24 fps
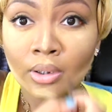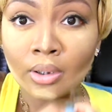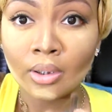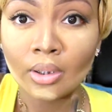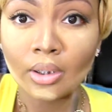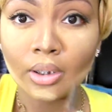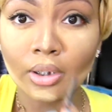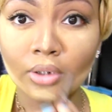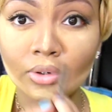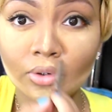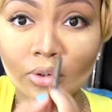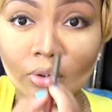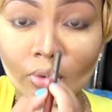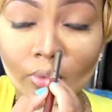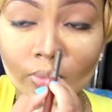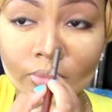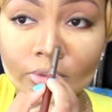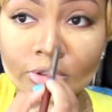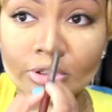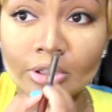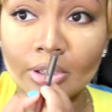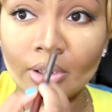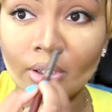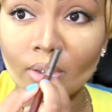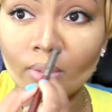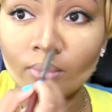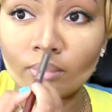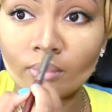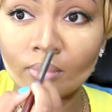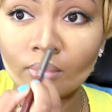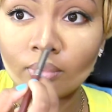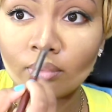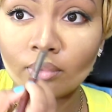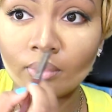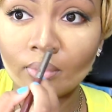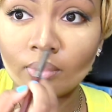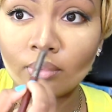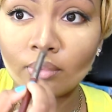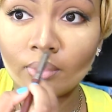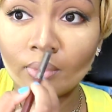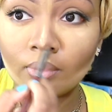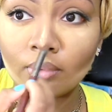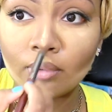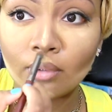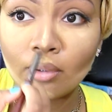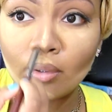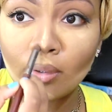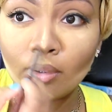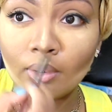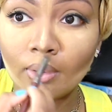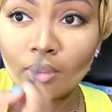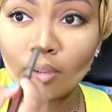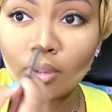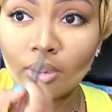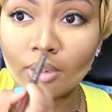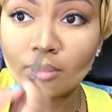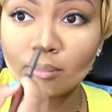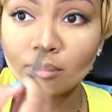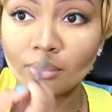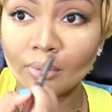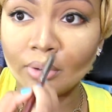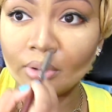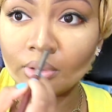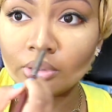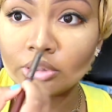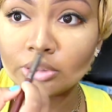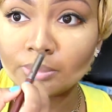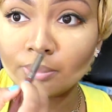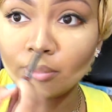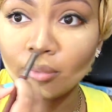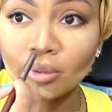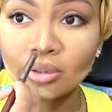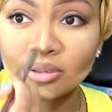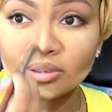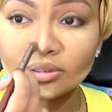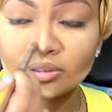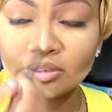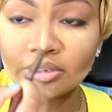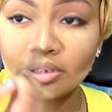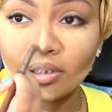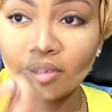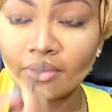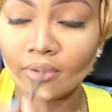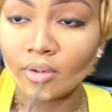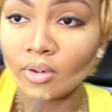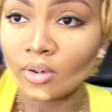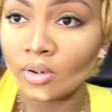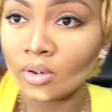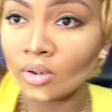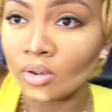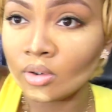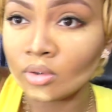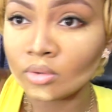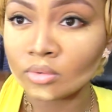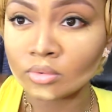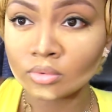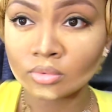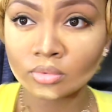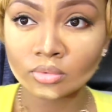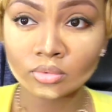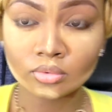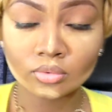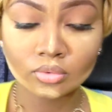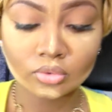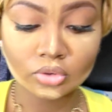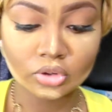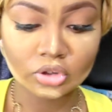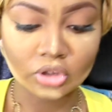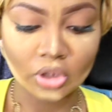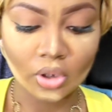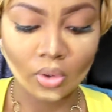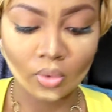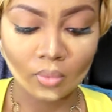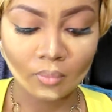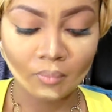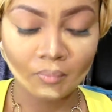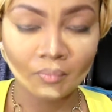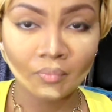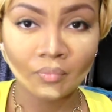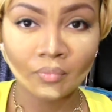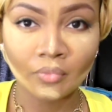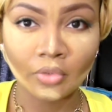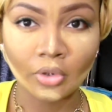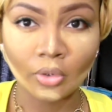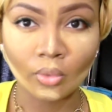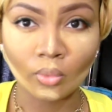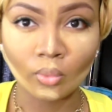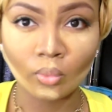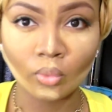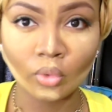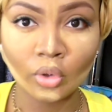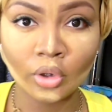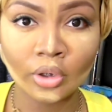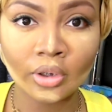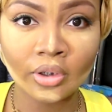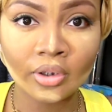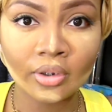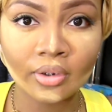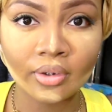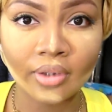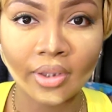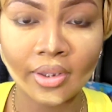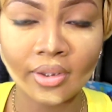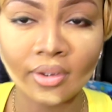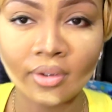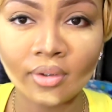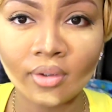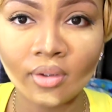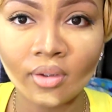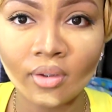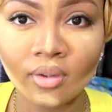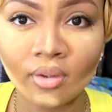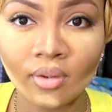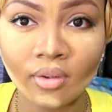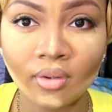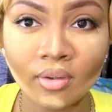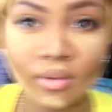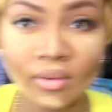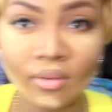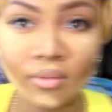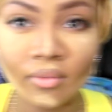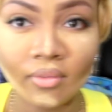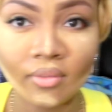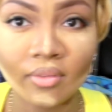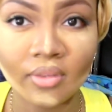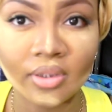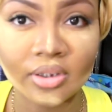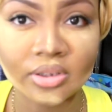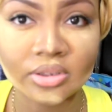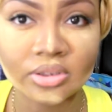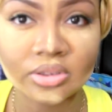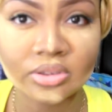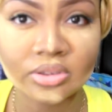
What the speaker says: And you go down and bring these points together. So it'll look like this.